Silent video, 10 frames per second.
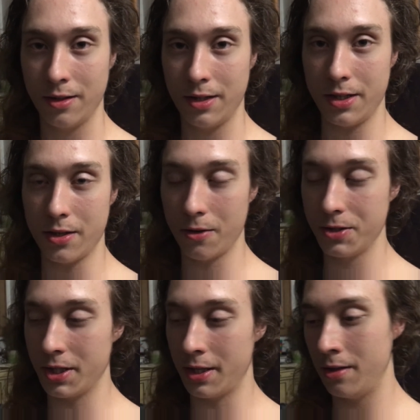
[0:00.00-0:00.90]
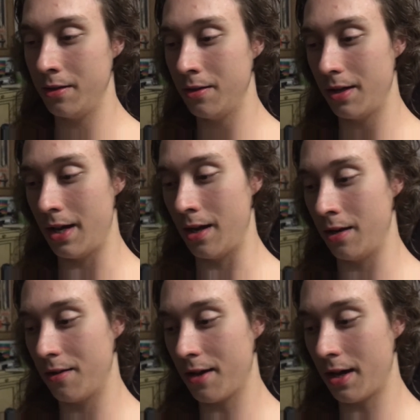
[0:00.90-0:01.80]
he goes in, and
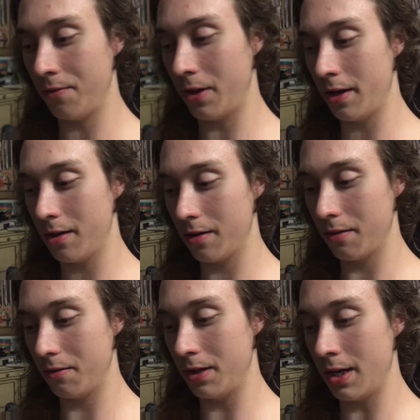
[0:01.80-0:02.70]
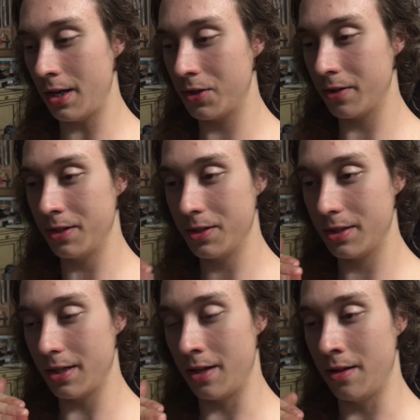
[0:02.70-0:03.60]
it's kind of like the
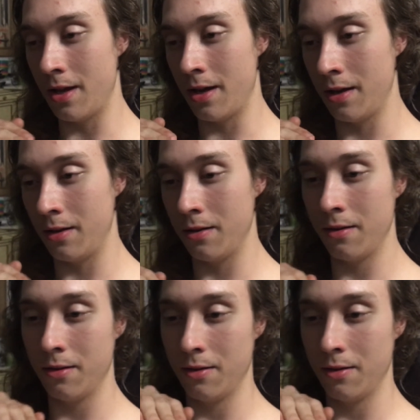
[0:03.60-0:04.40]
entrance, and then